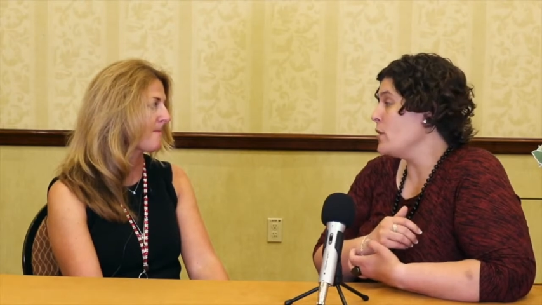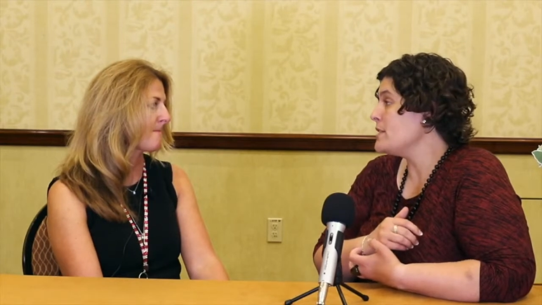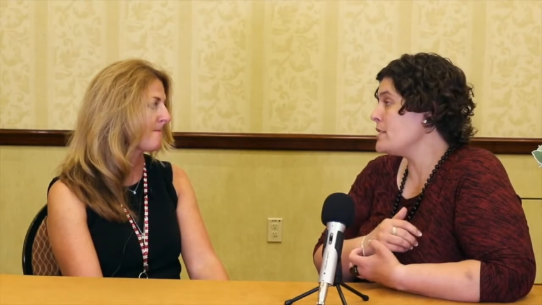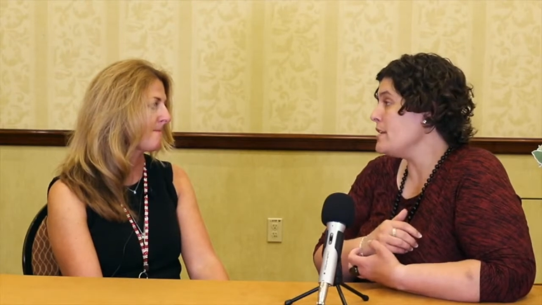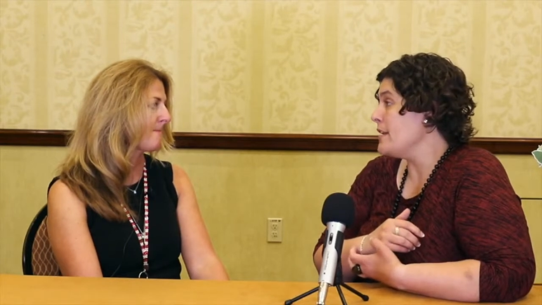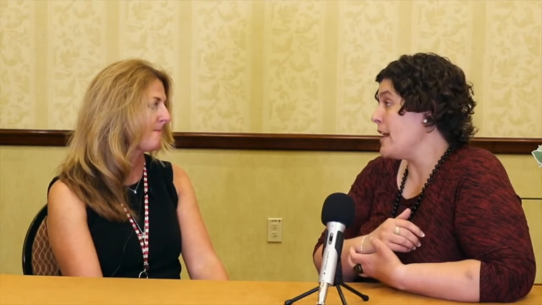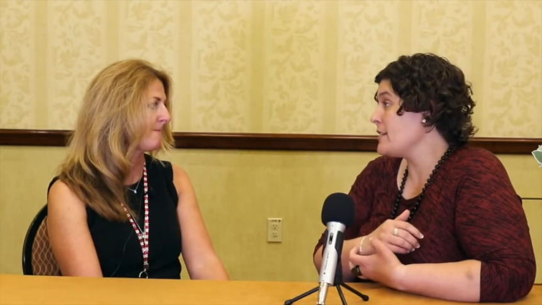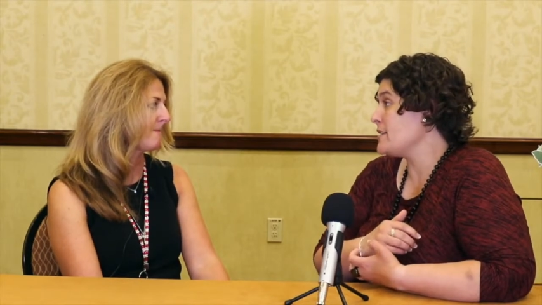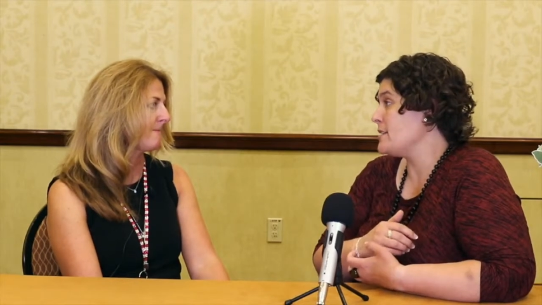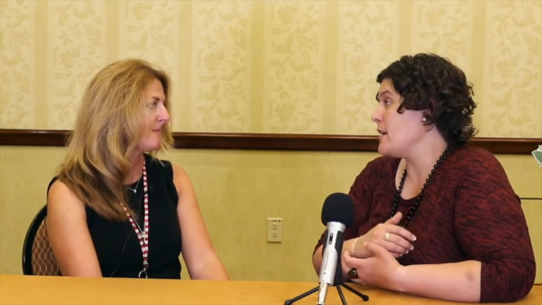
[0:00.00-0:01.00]
Speaker 1: What's the
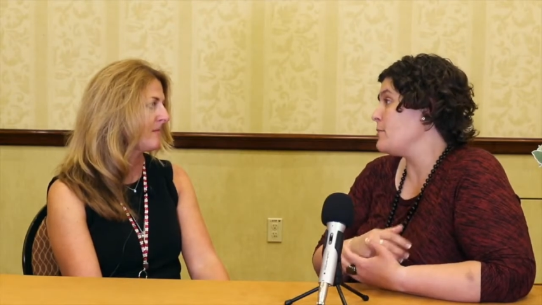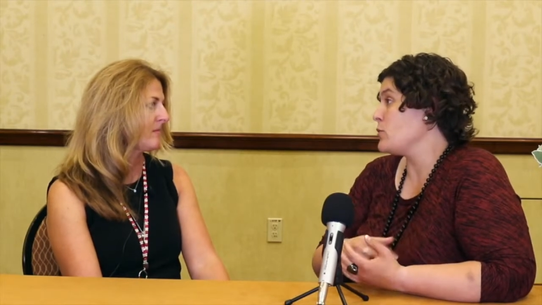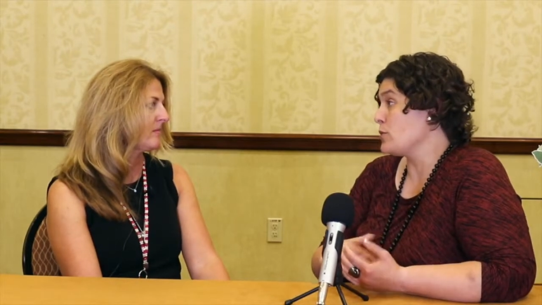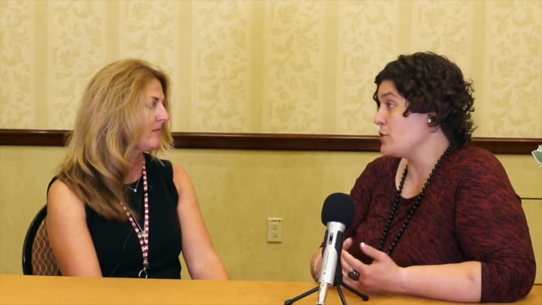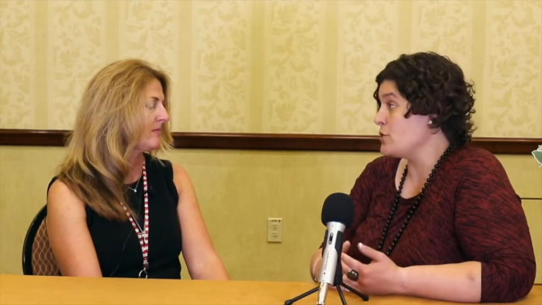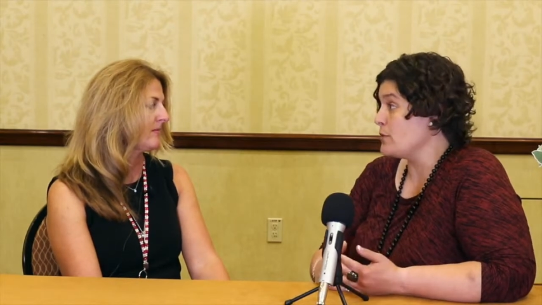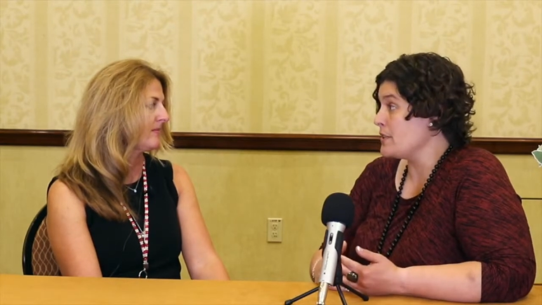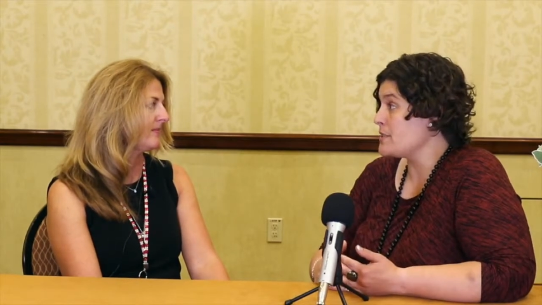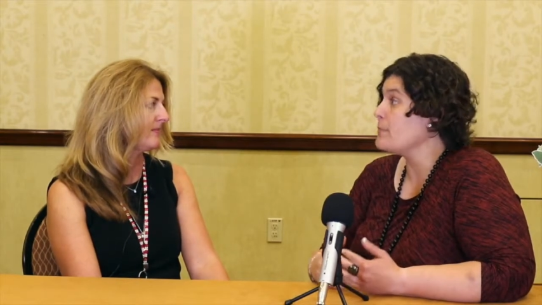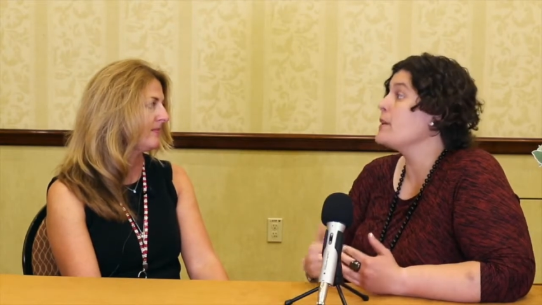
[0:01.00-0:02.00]
next step towards
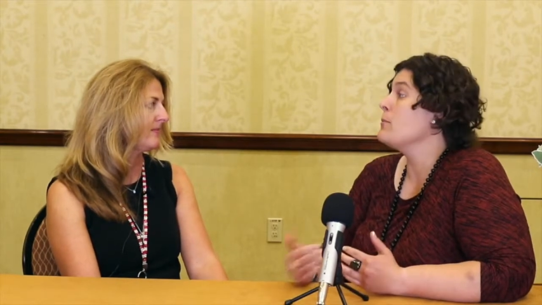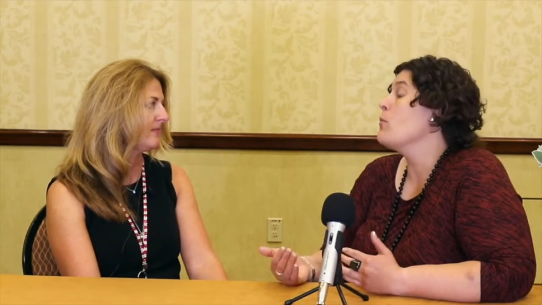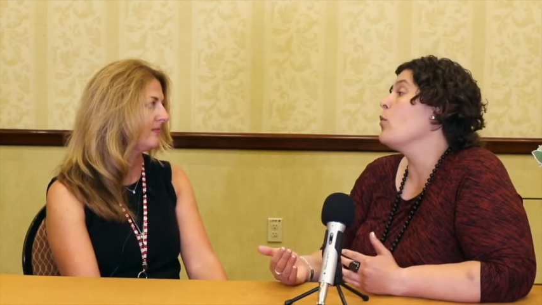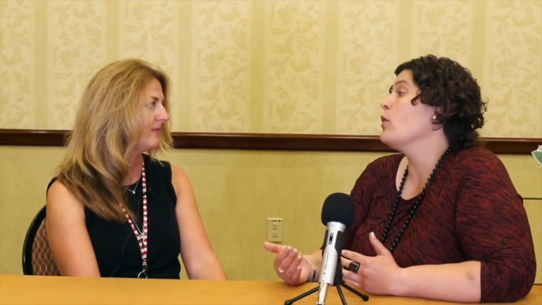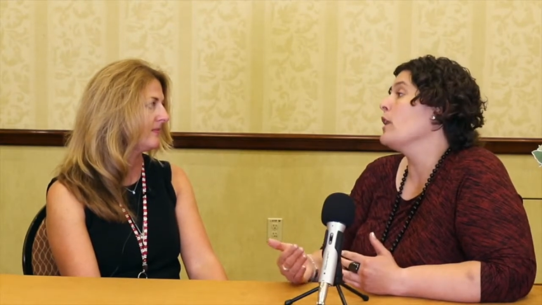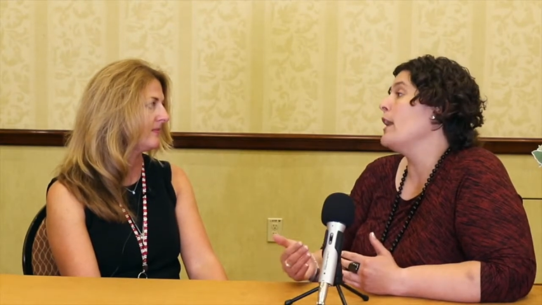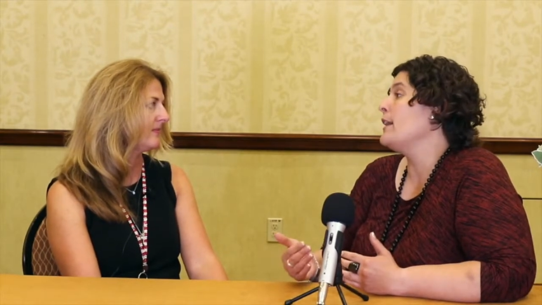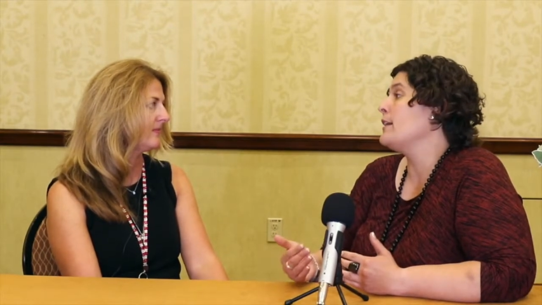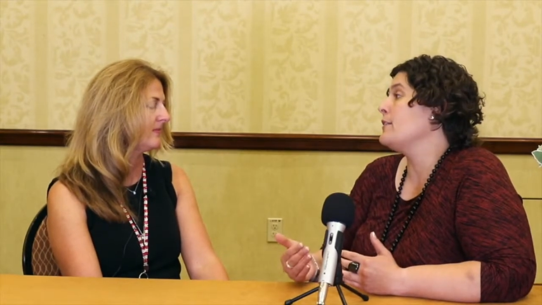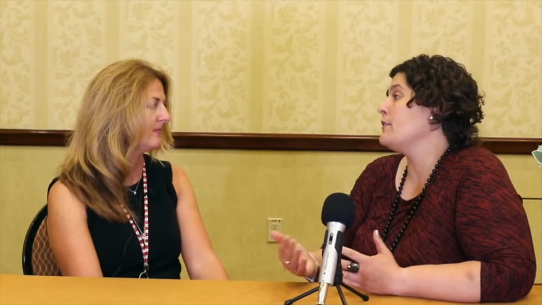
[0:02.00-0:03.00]
doing something more
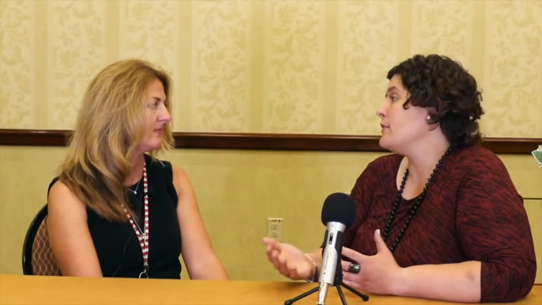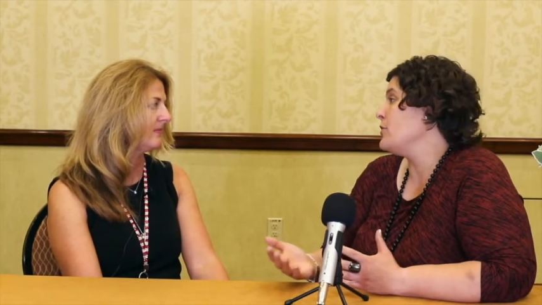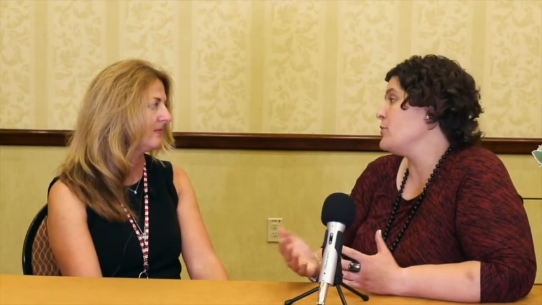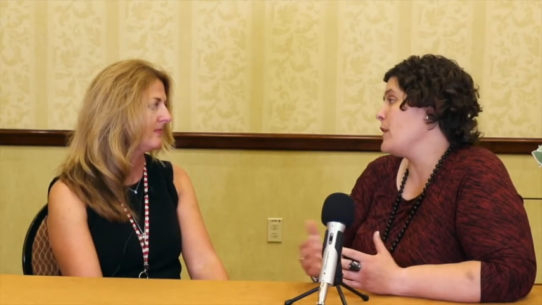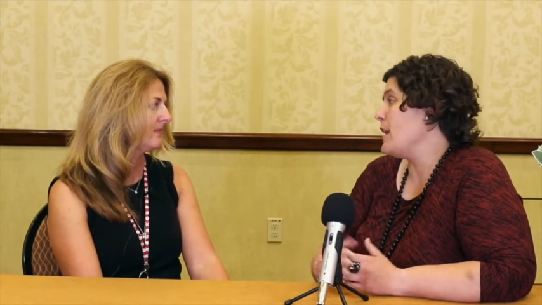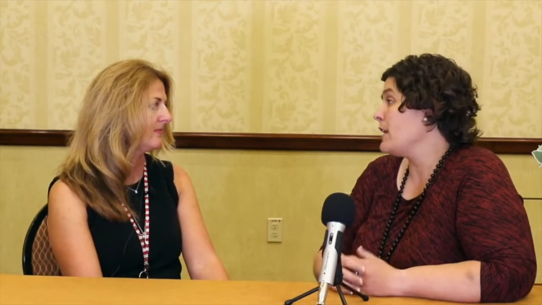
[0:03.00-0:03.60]
like the UK?